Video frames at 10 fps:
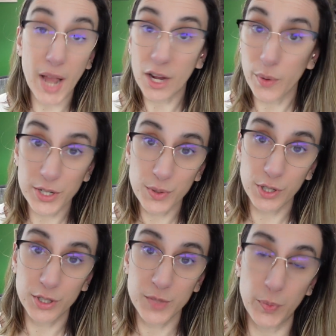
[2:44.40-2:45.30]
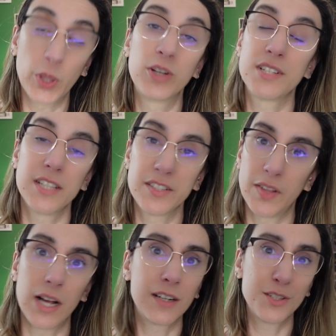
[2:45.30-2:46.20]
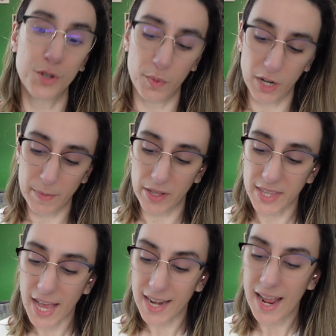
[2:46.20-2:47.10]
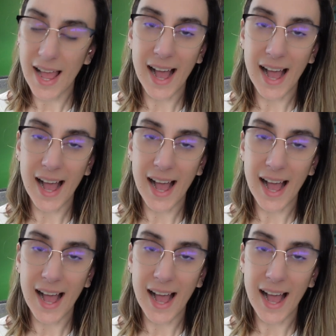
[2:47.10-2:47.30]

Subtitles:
not going to include spoilers in this vlog, so don't worry about that.